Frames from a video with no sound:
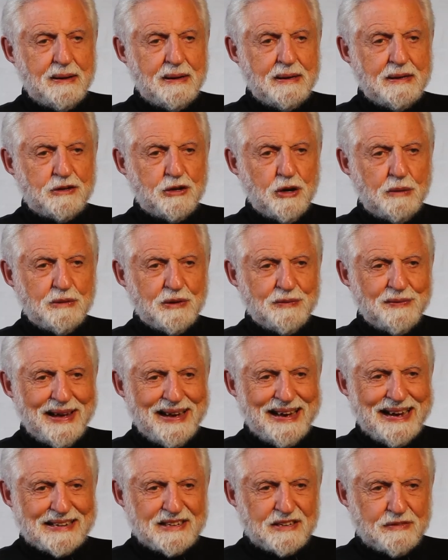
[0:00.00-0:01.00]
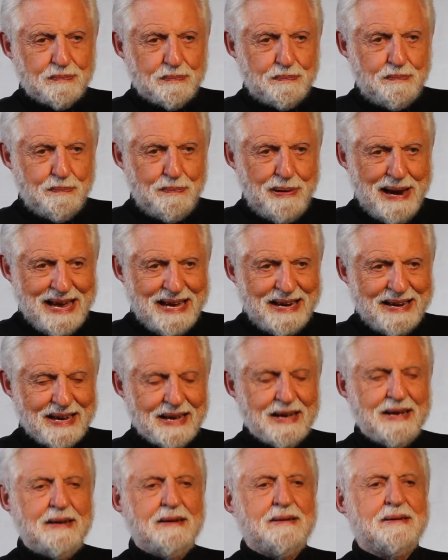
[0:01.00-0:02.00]
in terms of explaining
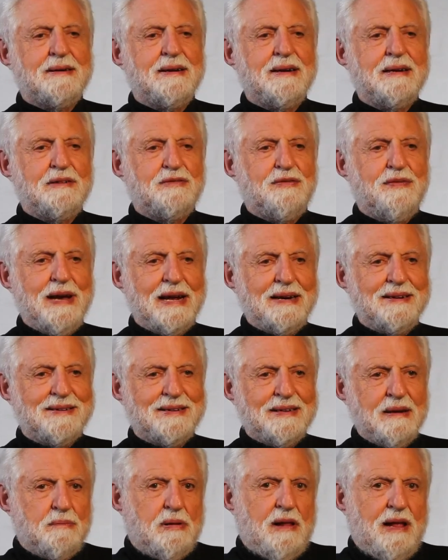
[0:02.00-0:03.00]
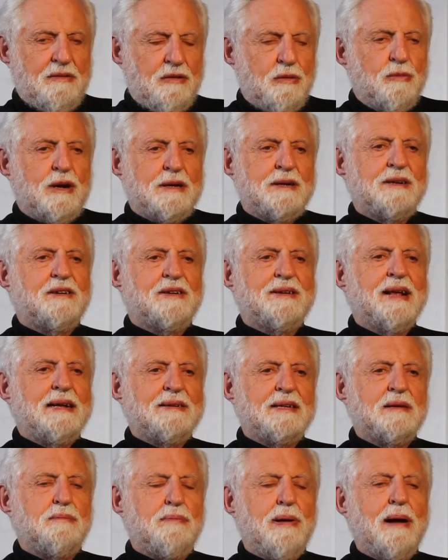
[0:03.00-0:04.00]
it, is fairly simple. Everyone
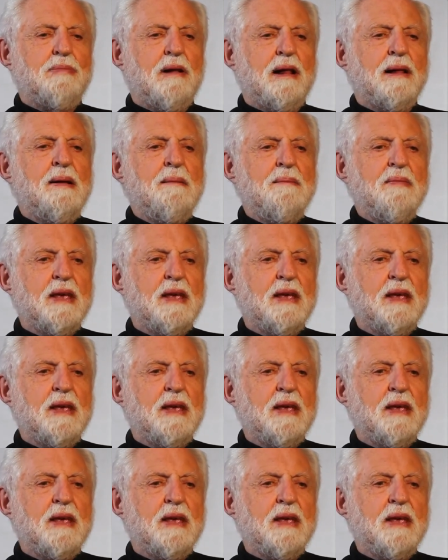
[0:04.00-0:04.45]
understands a bubble.